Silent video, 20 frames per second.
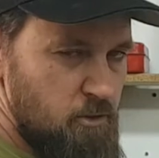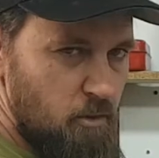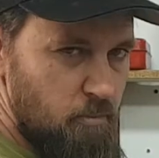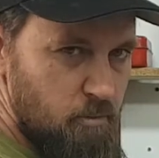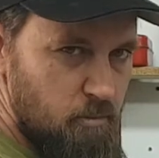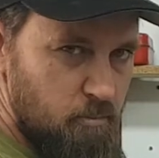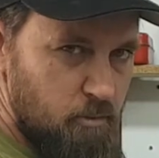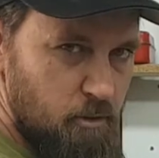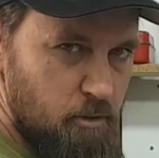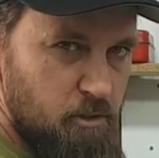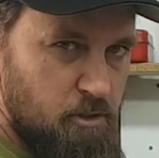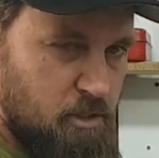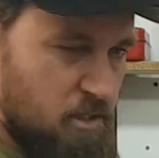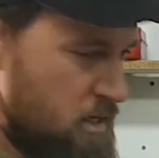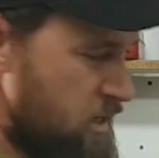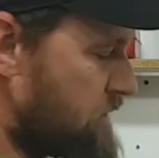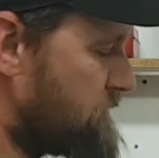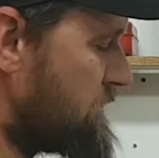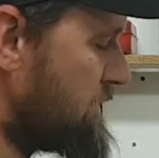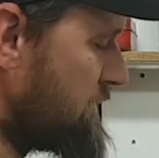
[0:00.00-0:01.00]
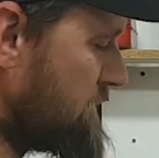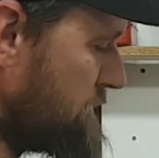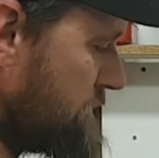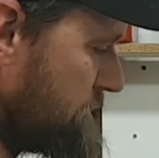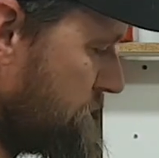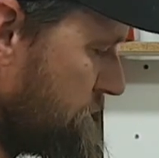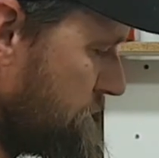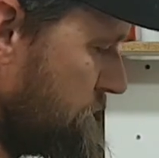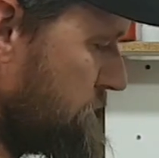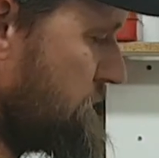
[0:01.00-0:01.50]
top of the brood chamber
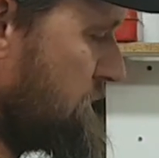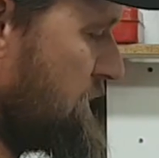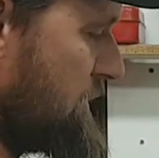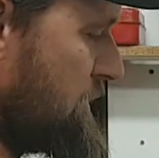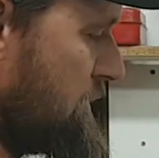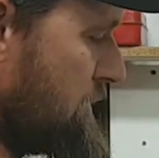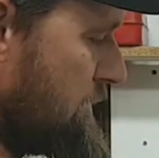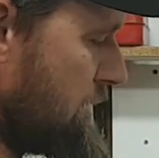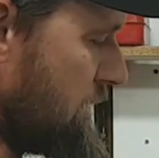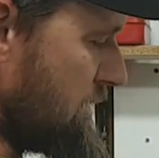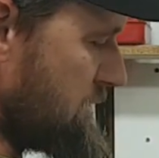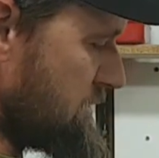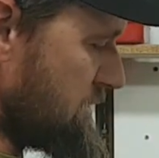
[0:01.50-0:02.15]
and